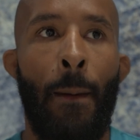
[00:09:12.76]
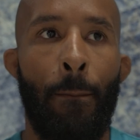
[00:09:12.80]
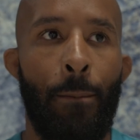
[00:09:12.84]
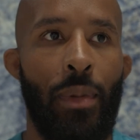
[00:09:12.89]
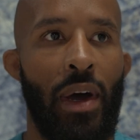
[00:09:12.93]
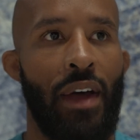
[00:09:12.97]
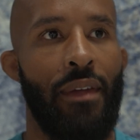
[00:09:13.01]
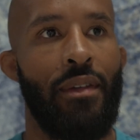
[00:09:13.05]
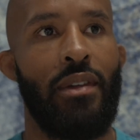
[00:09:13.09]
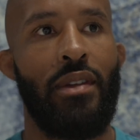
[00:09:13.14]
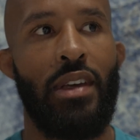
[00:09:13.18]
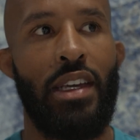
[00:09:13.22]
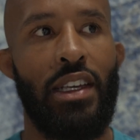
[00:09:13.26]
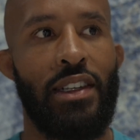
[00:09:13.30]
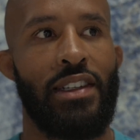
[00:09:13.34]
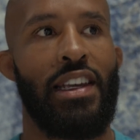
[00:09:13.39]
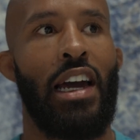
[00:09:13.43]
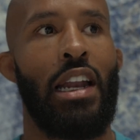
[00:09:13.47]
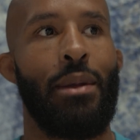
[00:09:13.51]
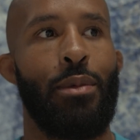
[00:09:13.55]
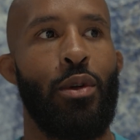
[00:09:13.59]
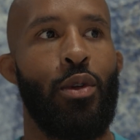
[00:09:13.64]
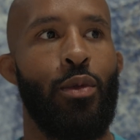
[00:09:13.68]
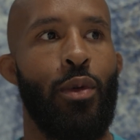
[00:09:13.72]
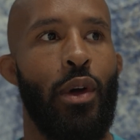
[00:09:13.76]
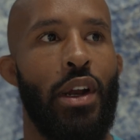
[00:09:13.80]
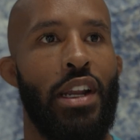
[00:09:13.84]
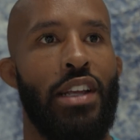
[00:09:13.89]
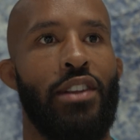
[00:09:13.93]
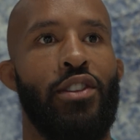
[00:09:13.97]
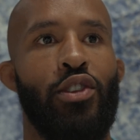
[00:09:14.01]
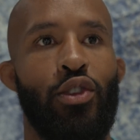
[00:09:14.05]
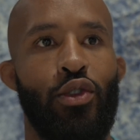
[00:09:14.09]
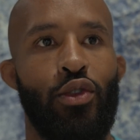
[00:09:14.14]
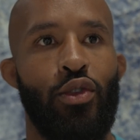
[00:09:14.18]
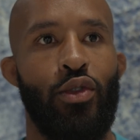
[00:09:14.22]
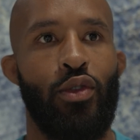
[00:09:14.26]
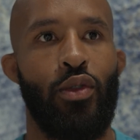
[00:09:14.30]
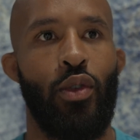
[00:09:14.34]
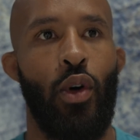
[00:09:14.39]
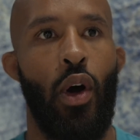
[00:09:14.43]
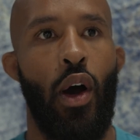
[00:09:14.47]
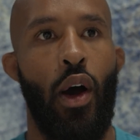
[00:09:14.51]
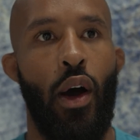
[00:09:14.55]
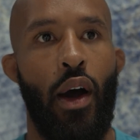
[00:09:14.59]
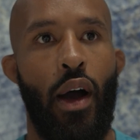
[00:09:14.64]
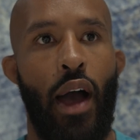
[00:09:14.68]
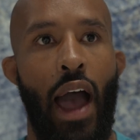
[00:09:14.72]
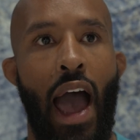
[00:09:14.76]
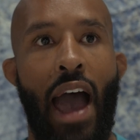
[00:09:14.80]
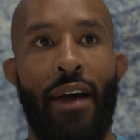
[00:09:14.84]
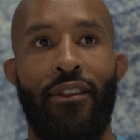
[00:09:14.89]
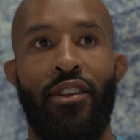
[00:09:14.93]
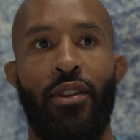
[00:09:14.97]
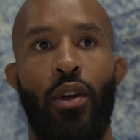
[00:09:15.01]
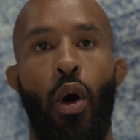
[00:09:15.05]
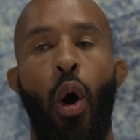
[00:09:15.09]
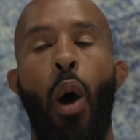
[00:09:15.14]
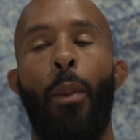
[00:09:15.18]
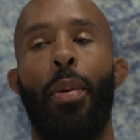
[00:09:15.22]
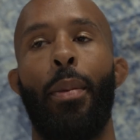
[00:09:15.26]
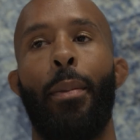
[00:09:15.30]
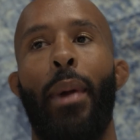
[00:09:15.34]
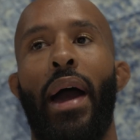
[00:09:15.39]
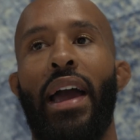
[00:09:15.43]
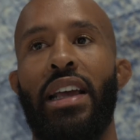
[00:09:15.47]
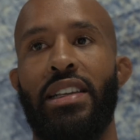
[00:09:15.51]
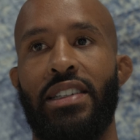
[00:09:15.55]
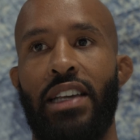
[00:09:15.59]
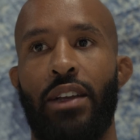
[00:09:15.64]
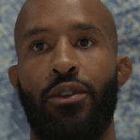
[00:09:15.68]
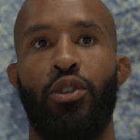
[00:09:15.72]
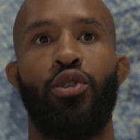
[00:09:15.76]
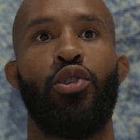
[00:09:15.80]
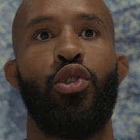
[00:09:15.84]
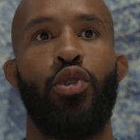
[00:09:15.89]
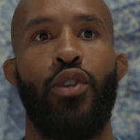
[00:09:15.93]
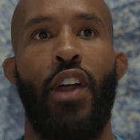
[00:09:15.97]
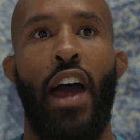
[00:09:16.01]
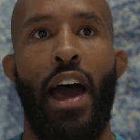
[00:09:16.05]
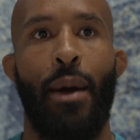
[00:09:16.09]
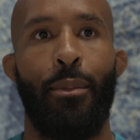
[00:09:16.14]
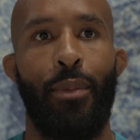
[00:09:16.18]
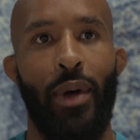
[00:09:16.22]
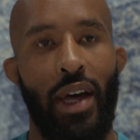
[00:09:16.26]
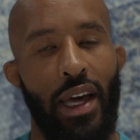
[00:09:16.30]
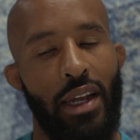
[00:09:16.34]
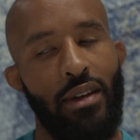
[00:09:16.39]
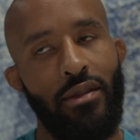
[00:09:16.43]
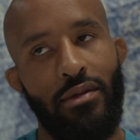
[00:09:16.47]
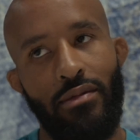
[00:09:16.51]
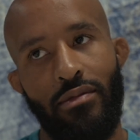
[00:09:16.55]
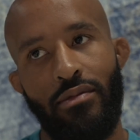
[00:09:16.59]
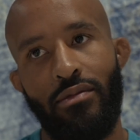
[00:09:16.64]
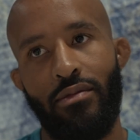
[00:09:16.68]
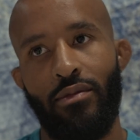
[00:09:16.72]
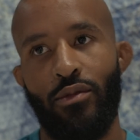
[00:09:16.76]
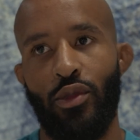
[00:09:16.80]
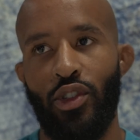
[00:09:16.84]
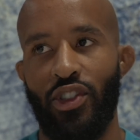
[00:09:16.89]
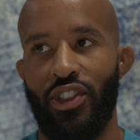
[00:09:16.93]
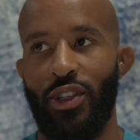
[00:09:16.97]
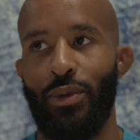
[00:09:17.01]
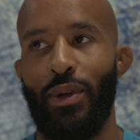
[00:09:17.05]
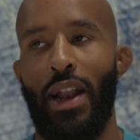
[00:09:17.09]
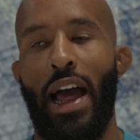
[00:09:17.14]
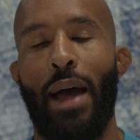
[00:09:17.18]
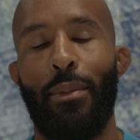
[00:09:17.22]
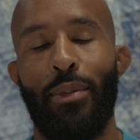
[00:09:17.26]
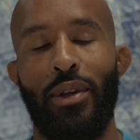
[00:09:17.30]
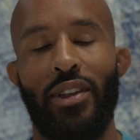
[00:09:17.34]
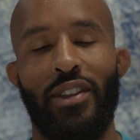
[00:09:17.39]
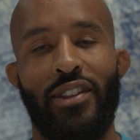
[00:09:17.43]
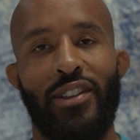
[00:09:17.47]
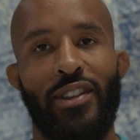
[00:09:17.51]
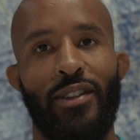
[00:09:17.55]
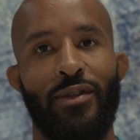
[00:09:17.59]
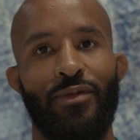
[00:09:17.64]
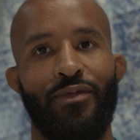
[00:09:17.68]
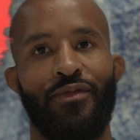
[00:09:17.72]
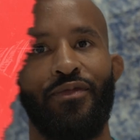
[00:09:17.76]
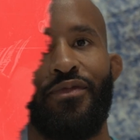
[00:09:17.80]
but he's gotta be ready to have an open mindset to do that, but we'll see what happens.